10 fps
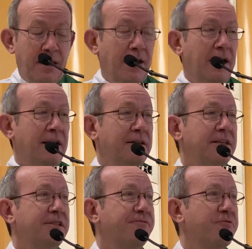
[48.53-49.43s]
And at
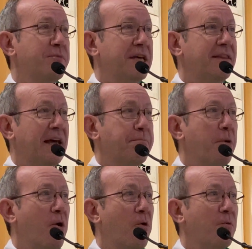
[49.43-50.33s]
least for me, that
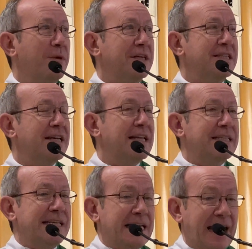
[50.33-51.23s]
poem, in a
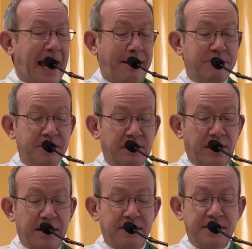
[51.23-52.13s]
sense,
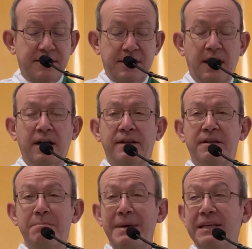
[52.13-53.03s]
encapsulates
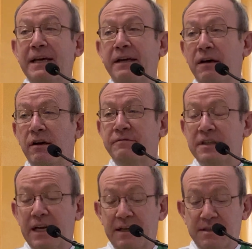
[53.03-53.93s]
the meaning of
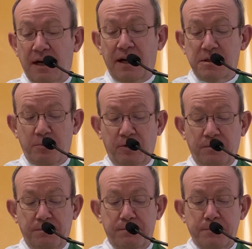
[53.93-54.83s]
today's gospel.
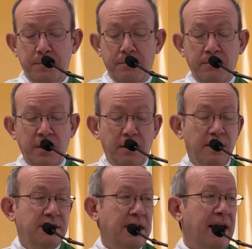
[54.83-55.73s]

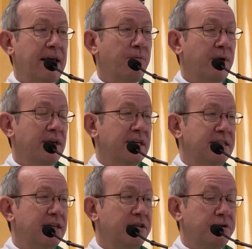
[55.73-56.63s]
Today we
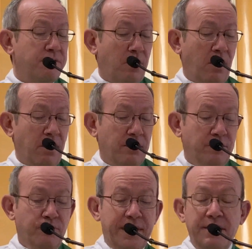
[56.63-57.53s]
continue our
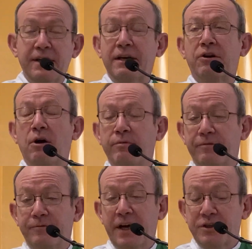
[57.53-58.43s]
reading and our
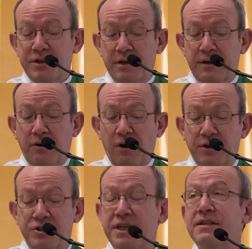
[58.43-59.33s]
reflection
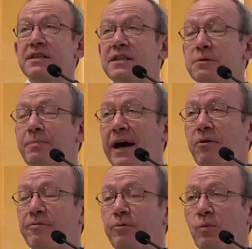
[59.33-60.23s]
on Jesus'
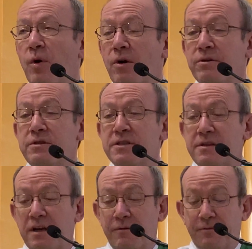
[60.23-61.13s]
powerful words
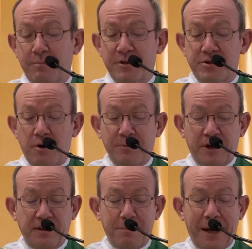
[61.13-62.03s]
from the Sermon
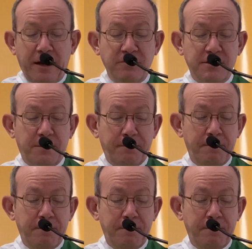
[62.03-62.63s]
on the Mount.